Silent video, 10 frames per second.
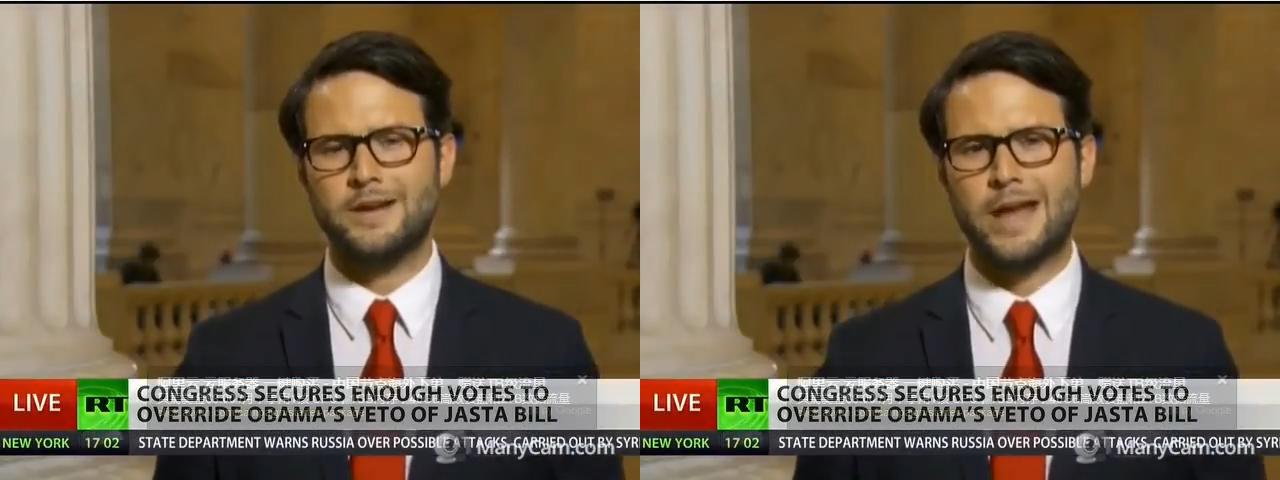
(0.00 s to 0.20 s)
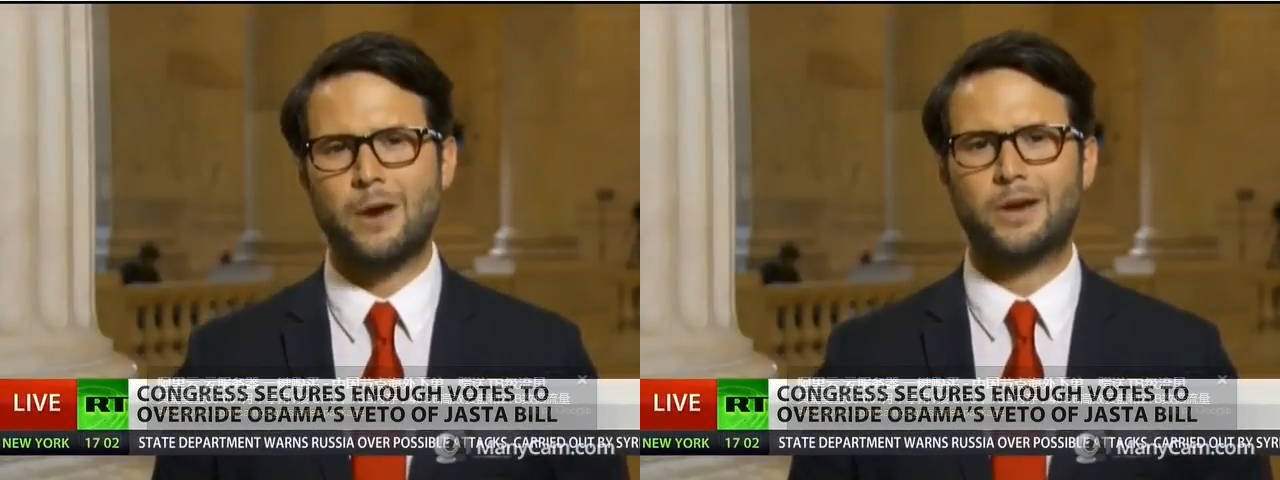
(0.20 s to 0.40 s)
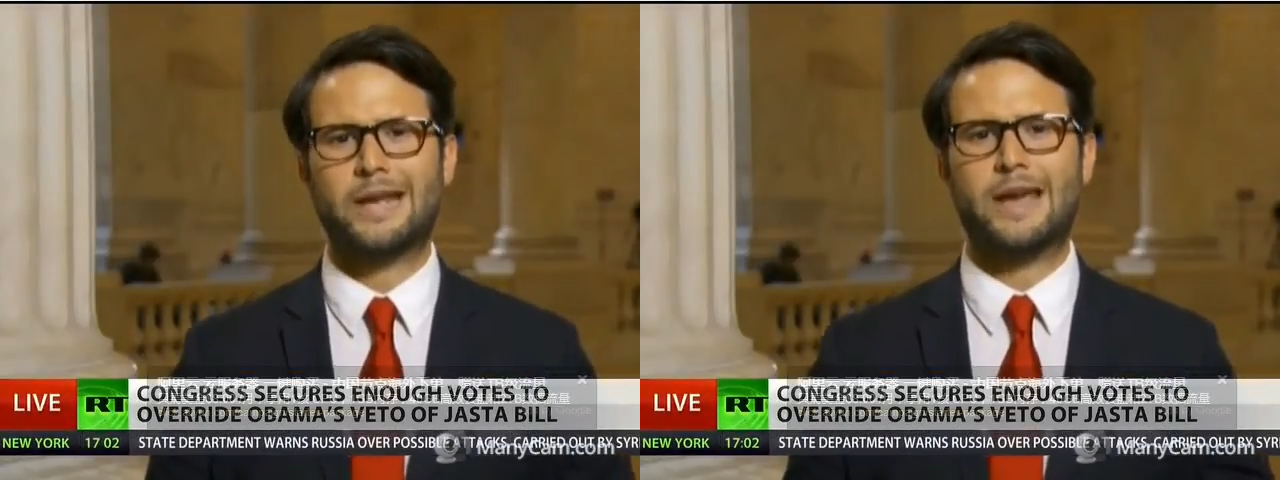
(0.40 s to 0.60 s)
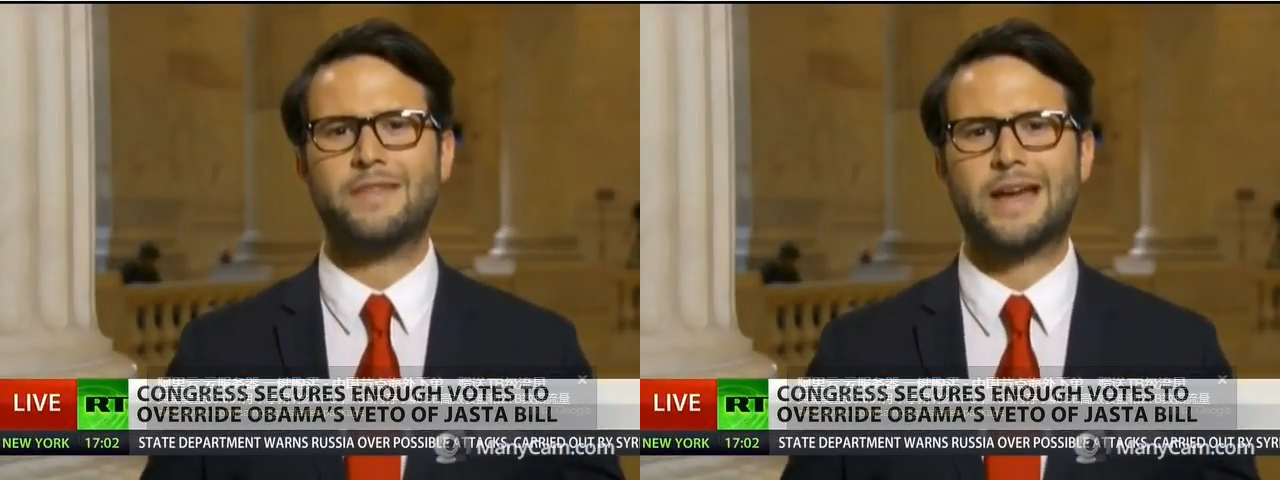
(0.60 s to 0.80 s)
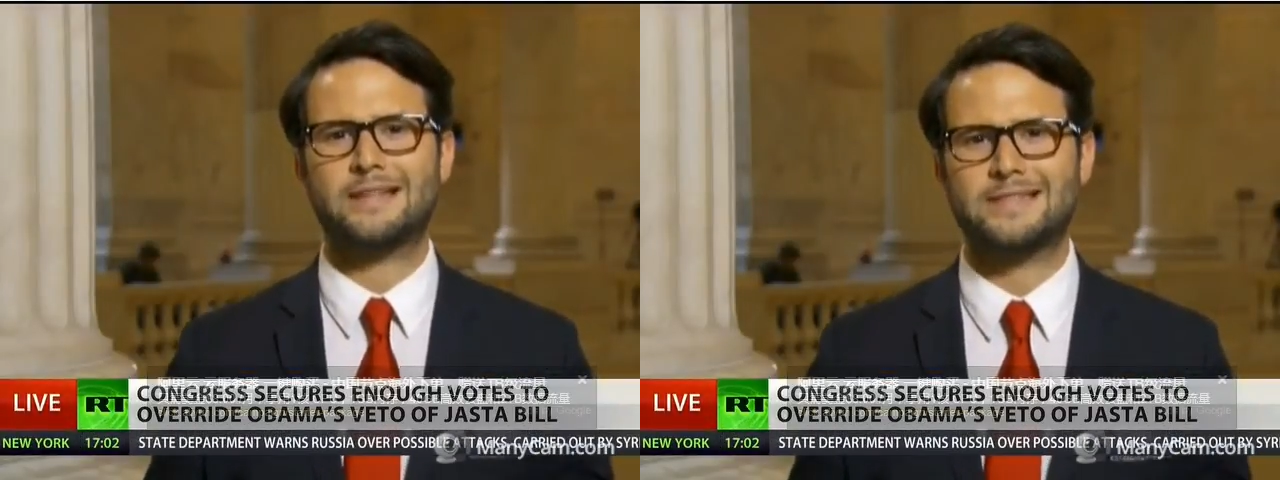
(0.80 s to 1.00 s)
Now,
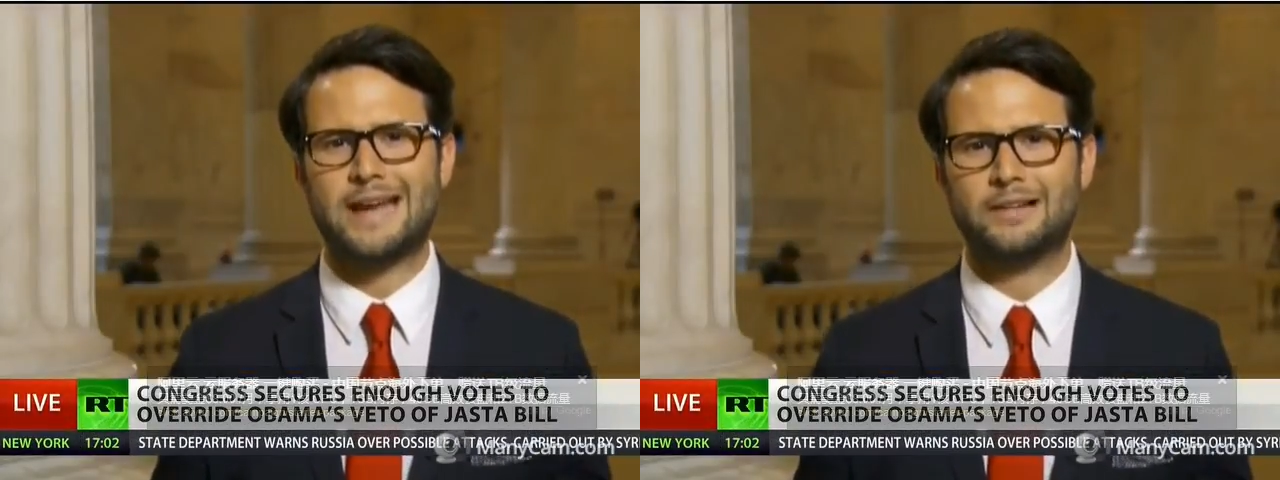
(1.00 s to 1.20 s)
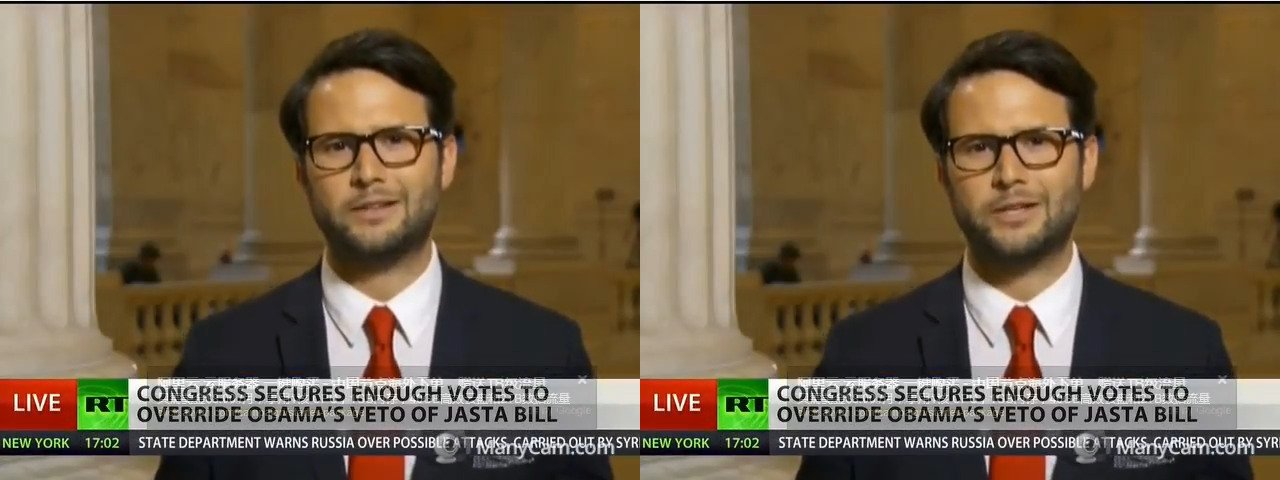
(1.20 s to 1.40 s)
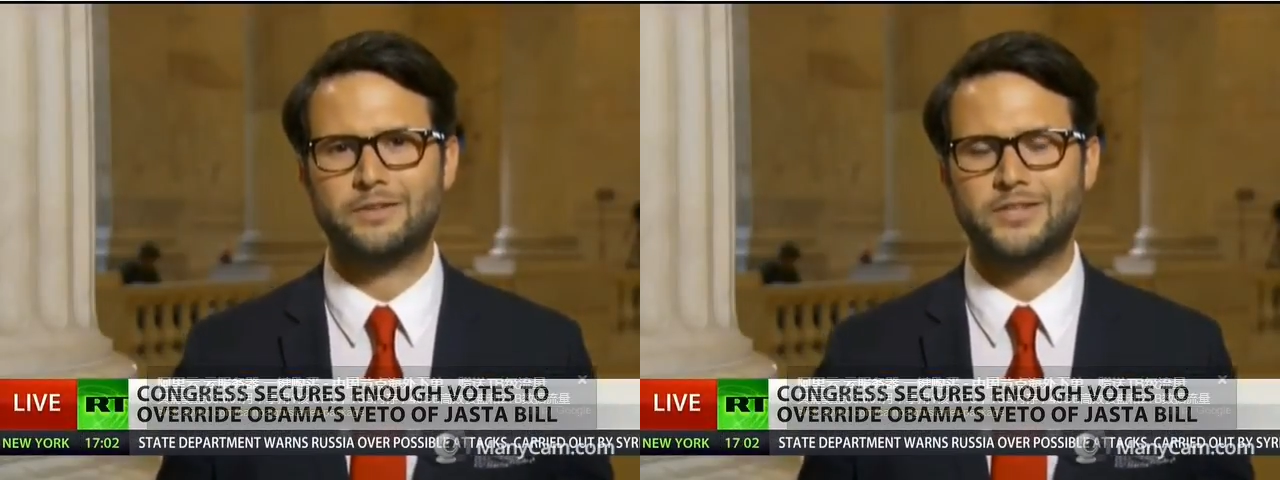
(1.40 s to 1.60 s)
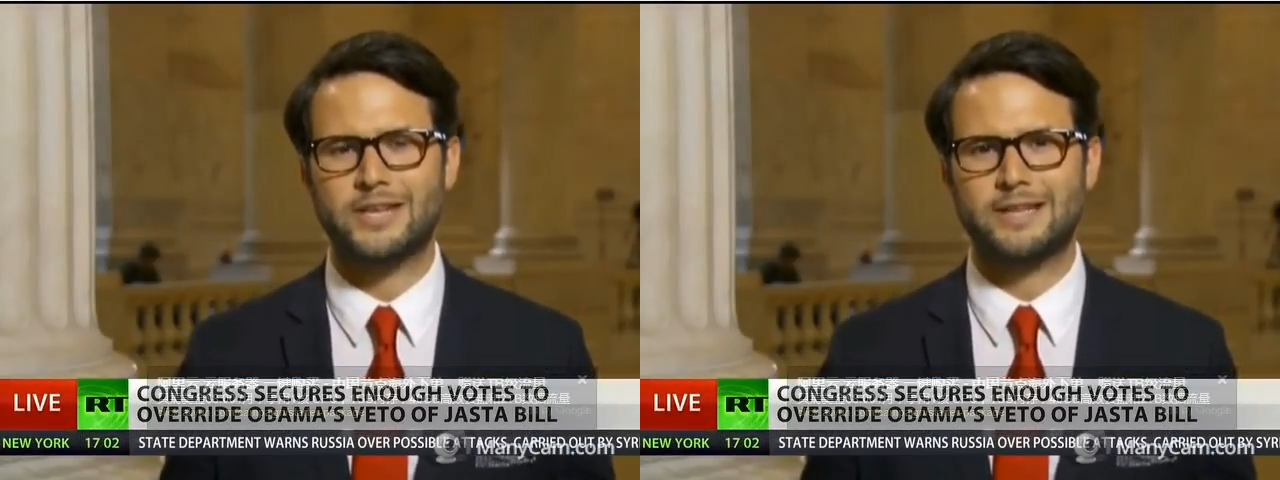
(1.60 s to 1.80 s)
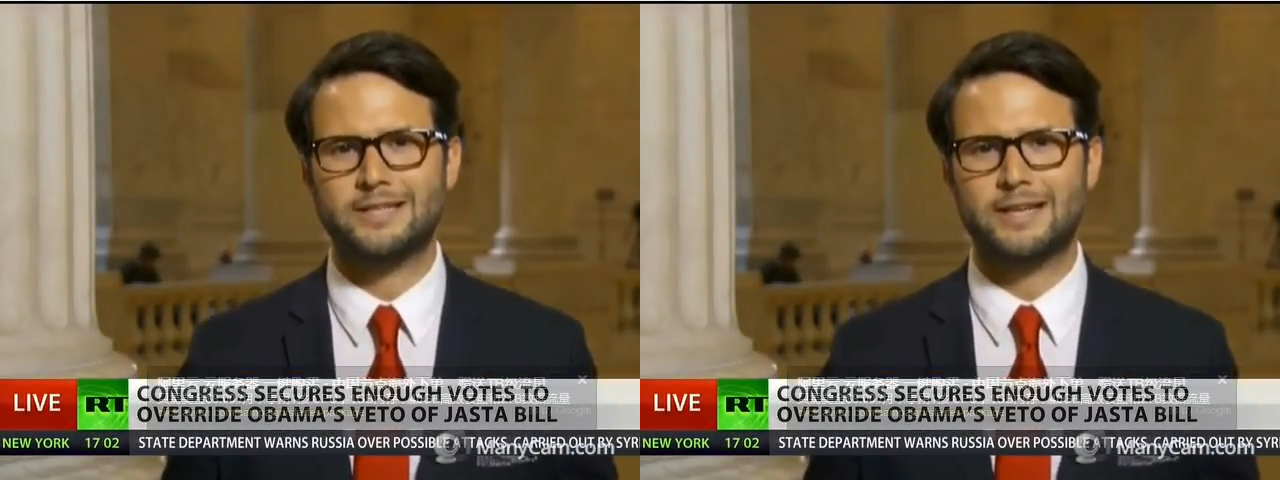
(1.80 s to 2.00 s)
again, that tally in the
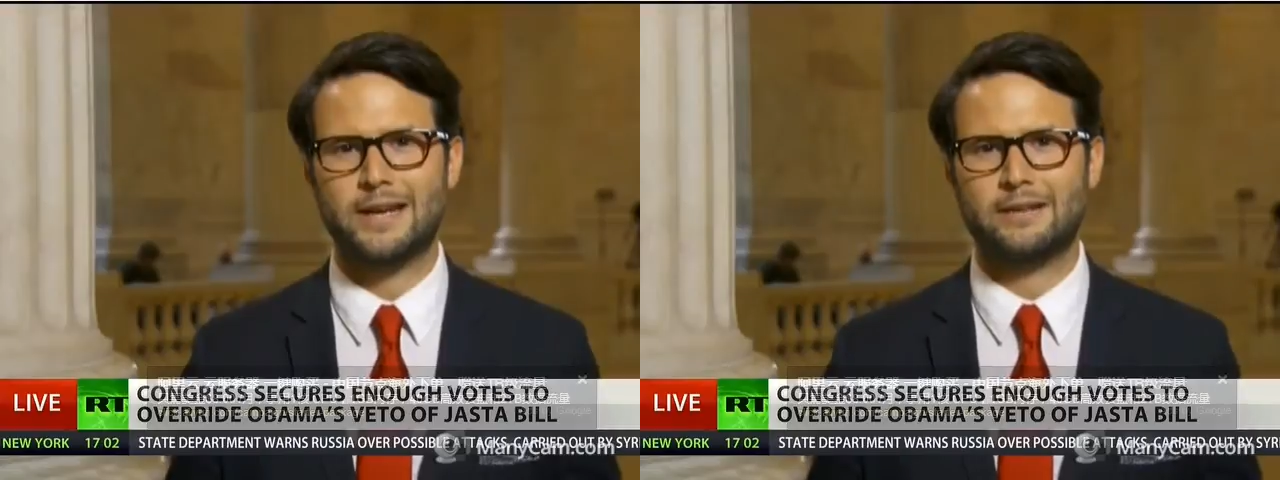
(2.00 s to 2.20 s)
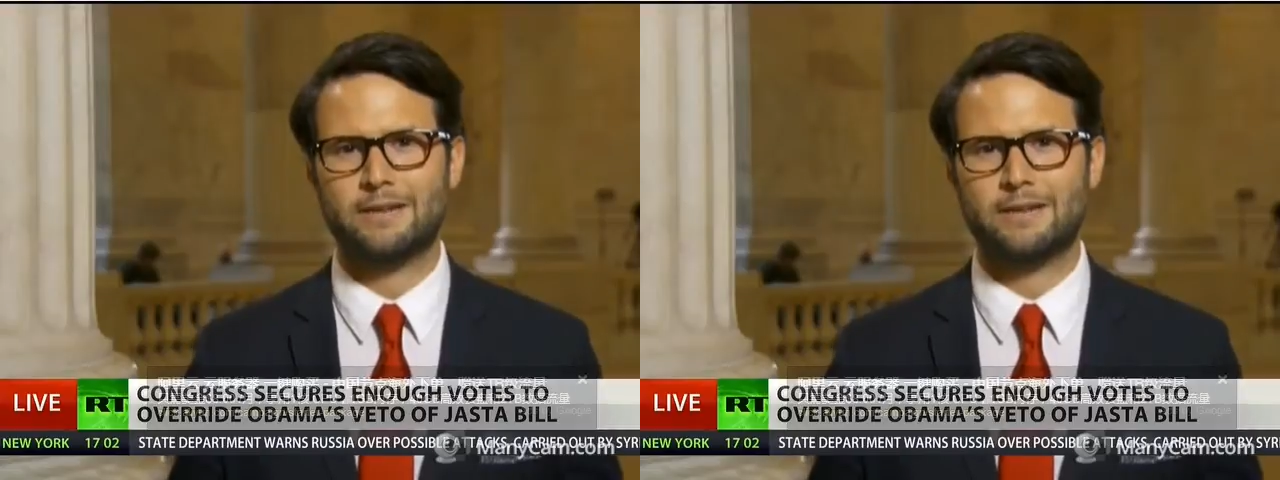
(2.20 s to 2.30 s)
Senate today,